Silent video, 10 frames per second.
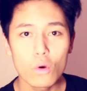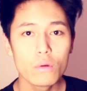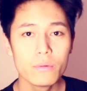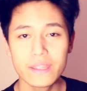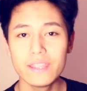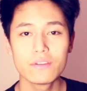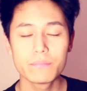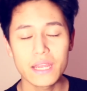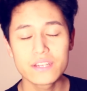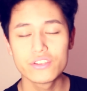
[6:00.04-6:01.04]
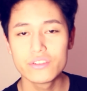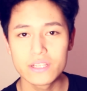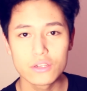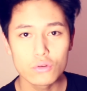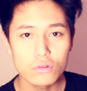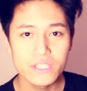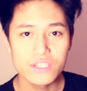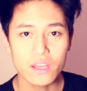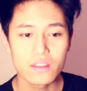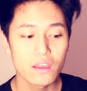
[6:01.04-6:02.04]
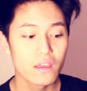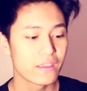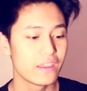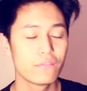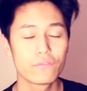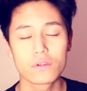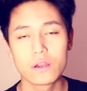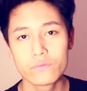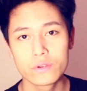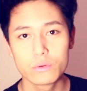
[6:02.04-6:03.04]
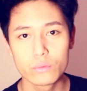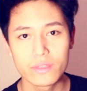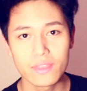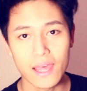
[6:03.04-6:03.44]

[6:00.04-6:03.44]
Or even better, you can call each other if you're comfortable with